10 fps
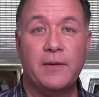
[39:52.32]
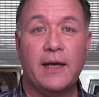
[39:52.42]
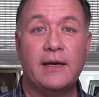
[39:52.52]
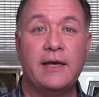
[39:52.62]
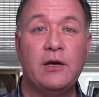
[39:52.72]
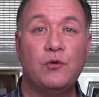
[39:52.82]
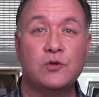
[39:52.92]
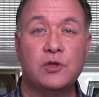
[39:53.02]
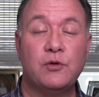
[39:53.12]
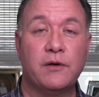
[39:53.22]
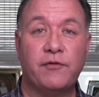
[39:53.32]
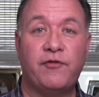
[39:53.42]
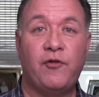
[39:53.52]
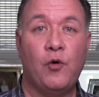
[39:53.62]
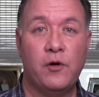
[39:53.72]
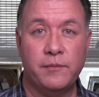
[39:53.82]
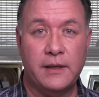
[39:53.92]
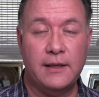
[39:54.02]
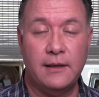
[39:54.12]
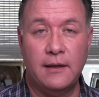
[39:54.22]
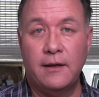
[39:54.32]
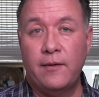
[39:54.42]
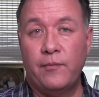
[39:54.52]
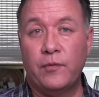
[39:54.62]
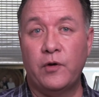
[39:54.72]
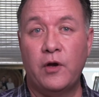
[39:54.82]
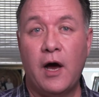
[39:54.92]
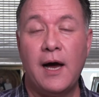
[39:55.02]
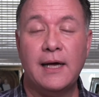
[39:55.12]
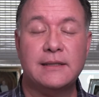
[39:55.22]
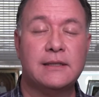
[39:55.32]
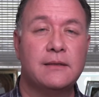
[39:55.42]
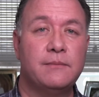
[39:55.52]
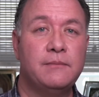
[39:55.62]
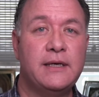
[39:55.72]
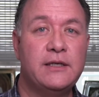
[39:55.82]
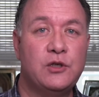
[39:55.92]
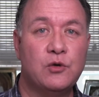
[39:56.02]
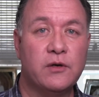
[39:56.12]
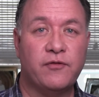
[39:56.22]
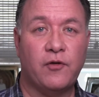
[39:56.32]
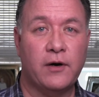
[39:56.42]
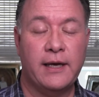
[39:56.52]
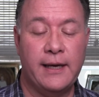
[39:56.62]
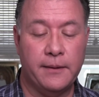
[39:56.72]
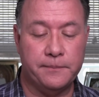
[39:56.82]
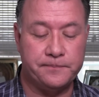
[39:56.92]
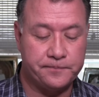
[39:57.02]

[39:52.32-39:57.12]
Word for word: and he will do it for me, not me do it for him.